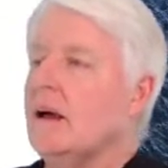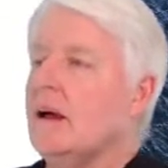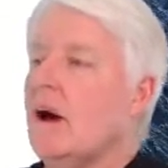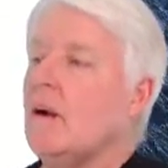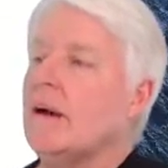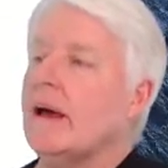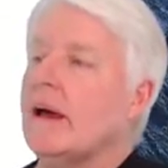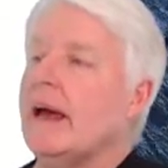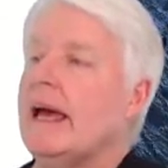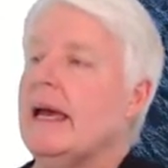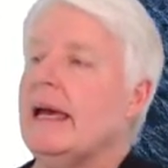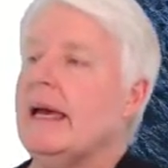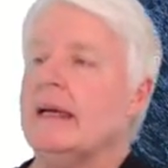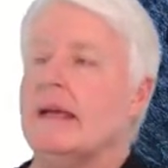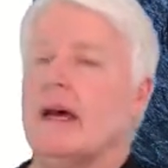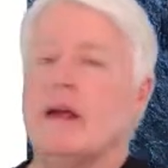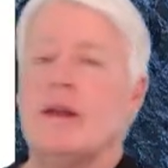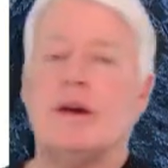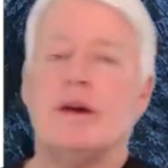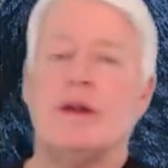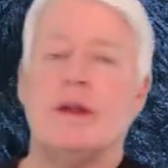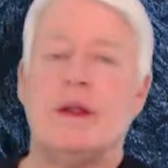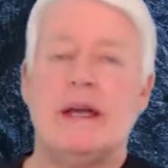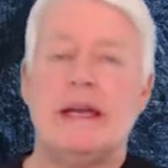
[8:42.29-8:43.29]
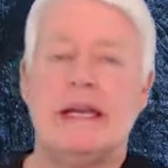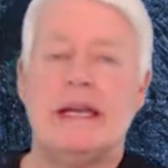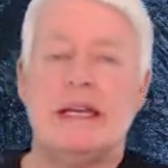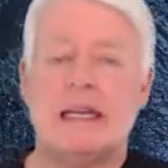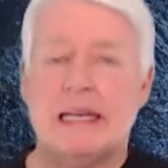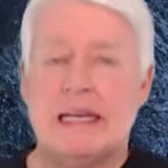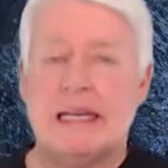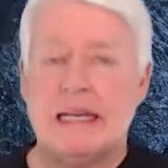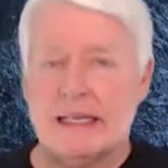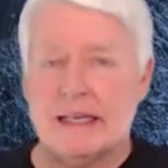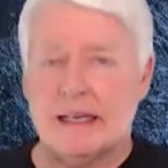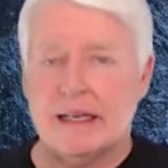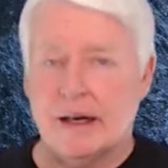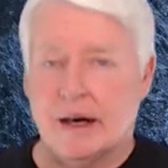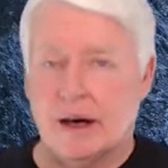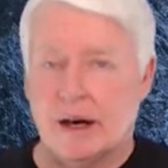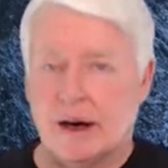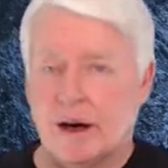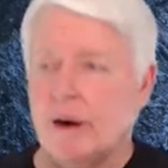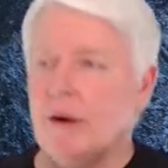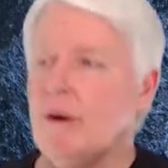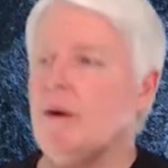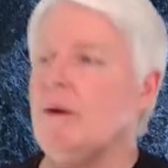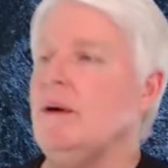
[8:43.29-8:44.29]
Okay, another thing you need to
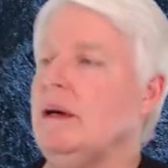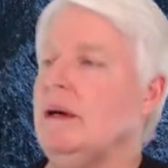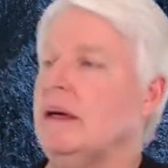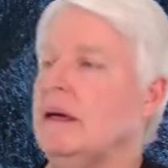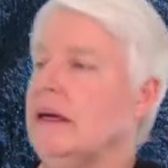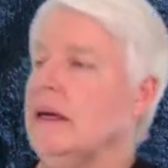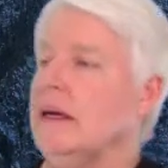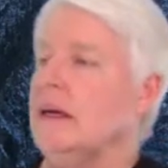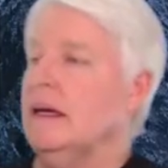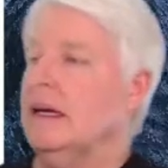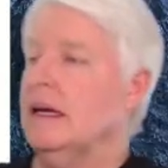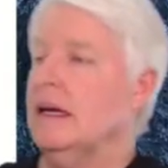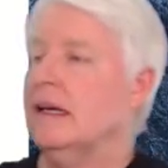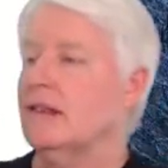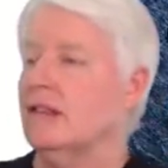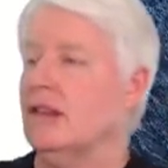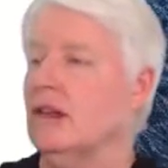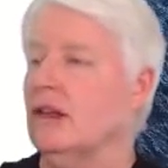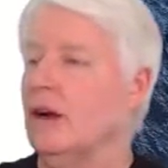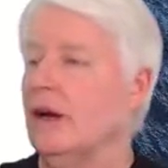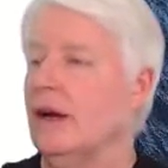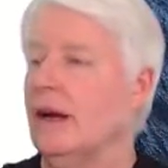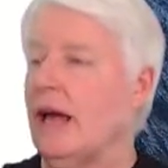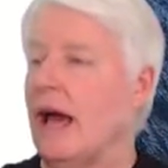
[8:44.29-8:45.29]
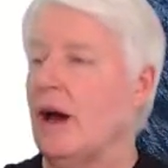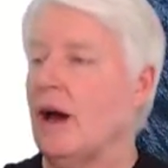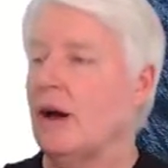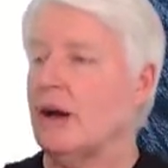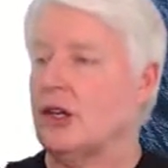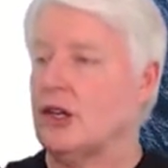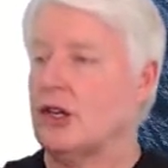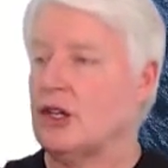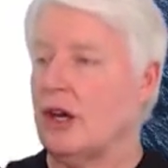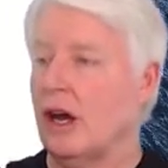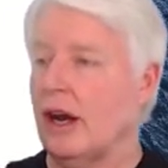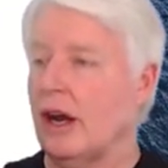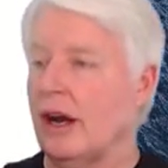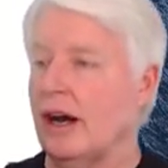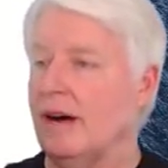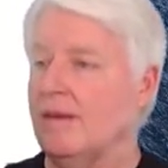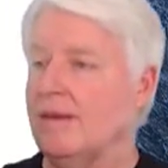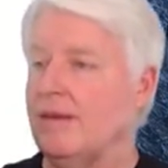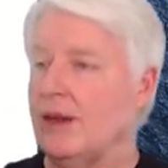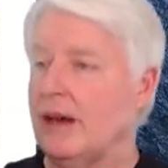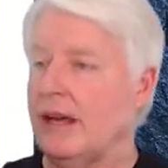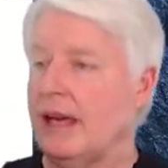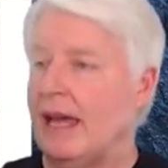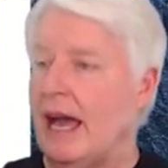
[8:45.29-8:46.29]
know is learn how to shut
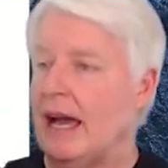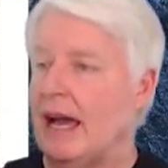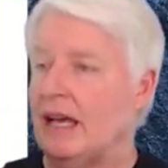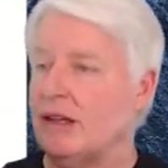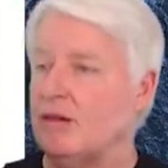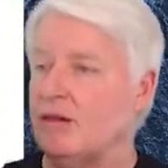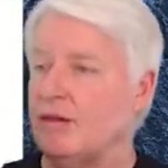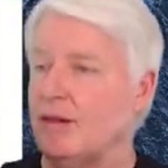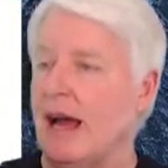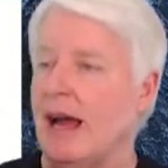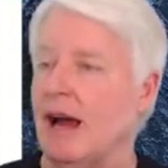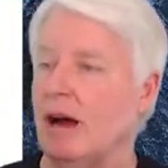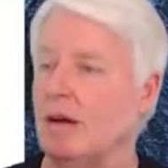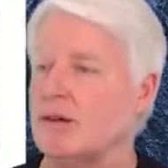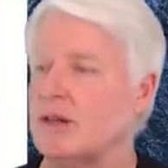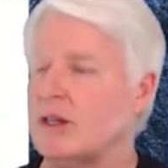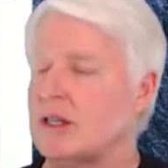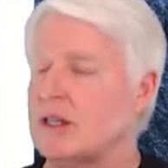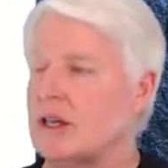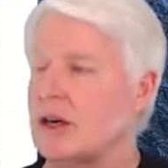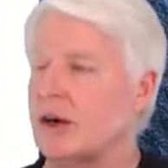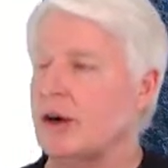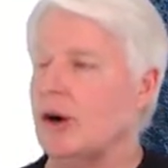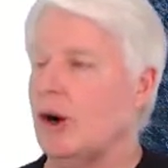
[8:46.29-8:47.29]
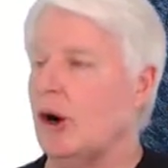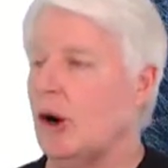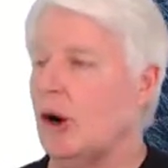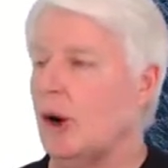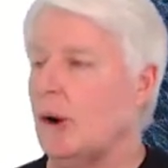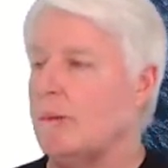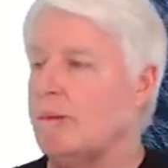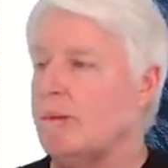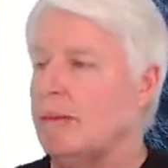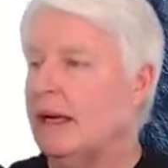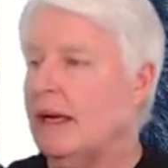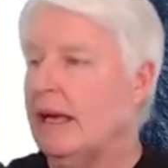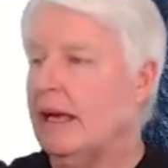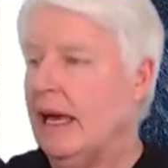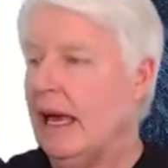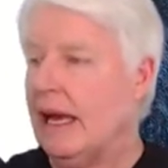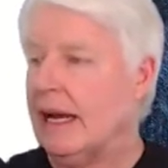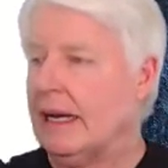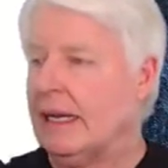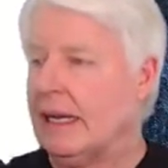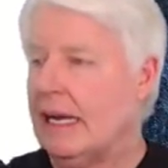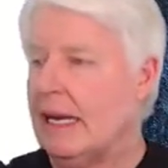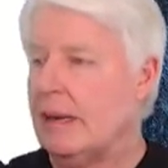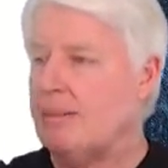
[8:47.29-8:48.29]
off the gas valves in your home
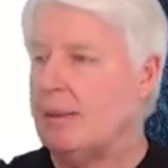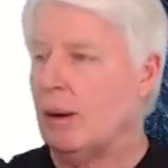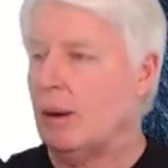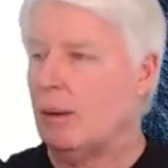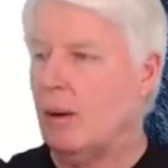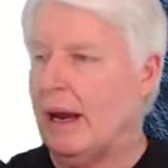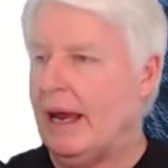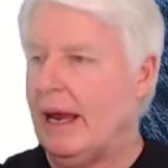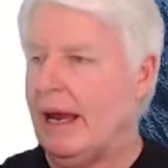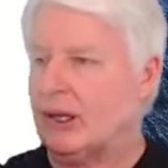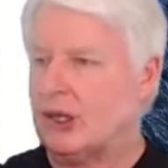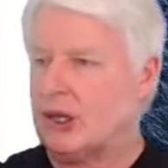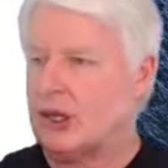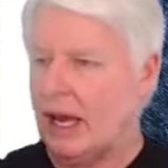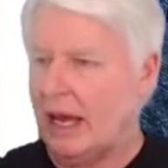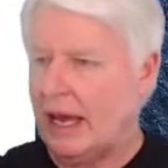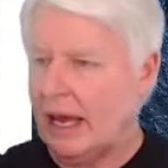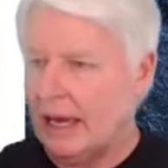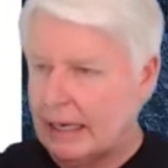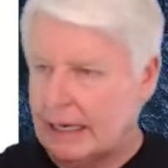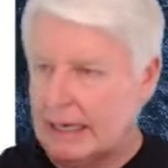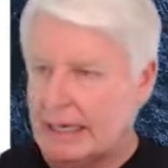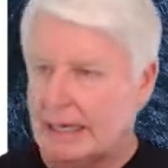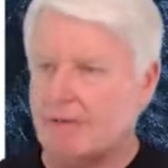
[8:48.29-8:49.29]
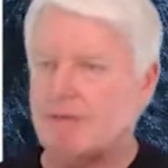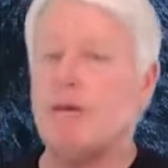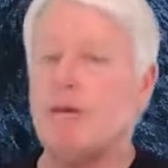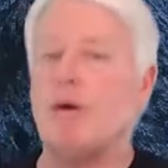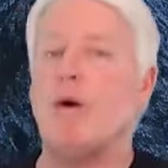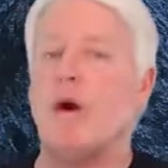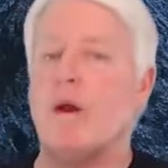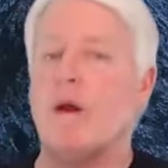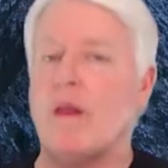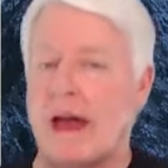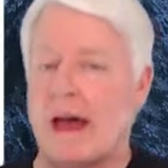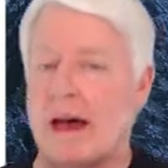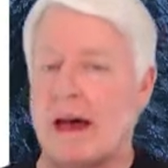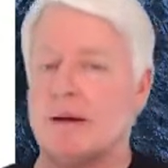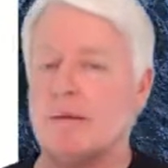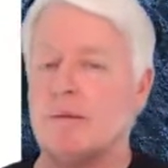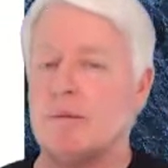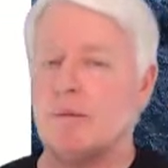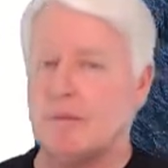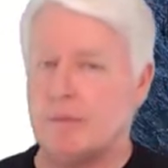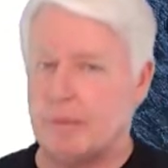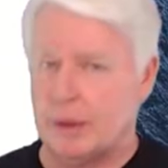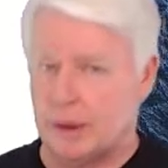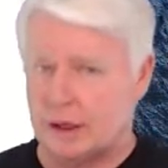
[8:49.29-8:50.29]
and keep a wrench handy for
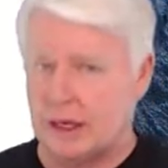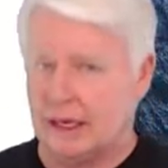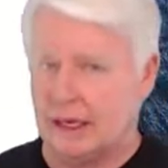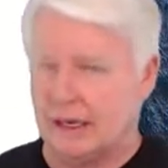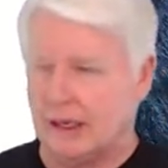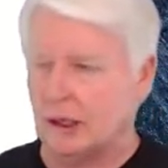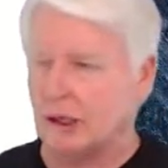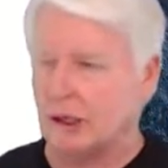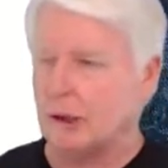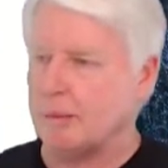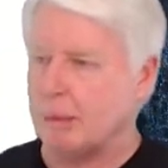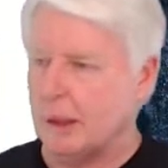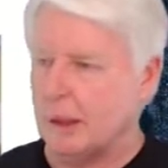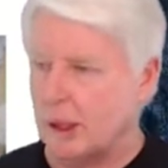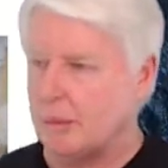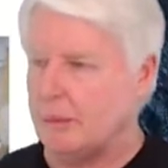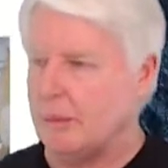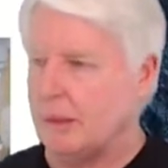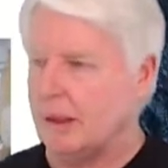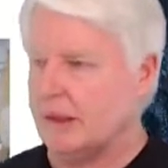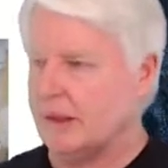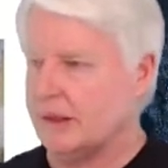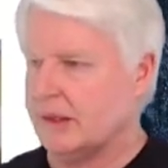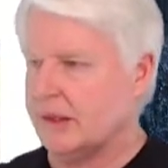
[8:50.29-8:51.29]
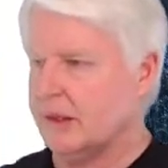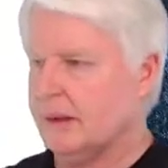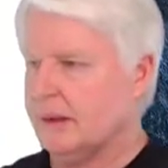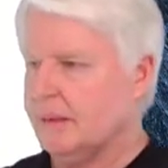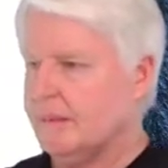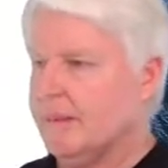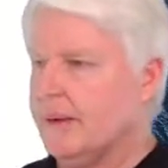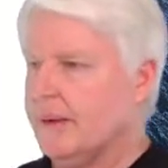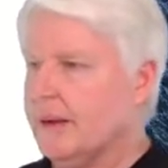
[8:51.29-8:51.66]
that particular purpose.